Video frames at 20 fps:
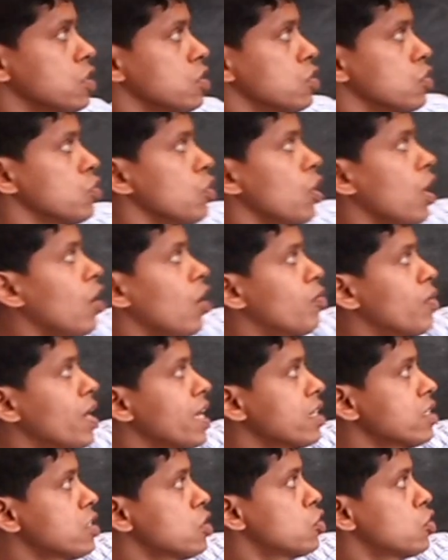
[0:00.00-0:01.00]
So, you have
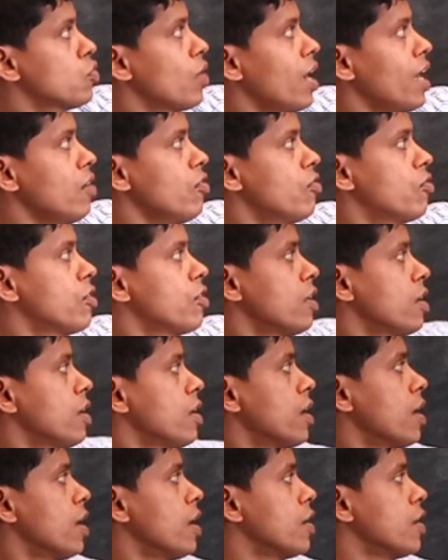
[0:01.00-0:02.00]
minus 12
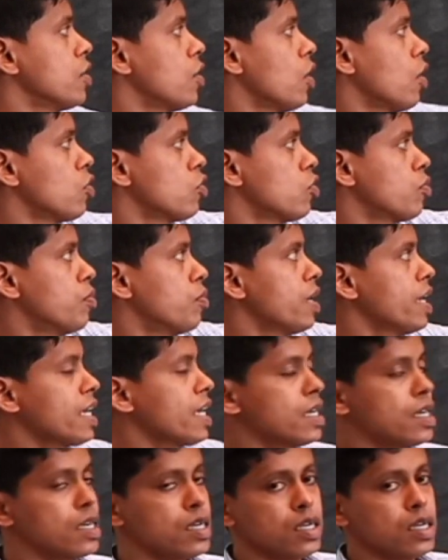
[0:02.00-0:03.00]
and you have to
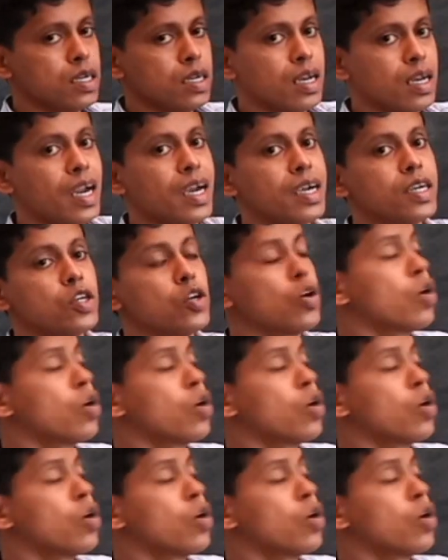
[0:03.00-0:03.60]
break and you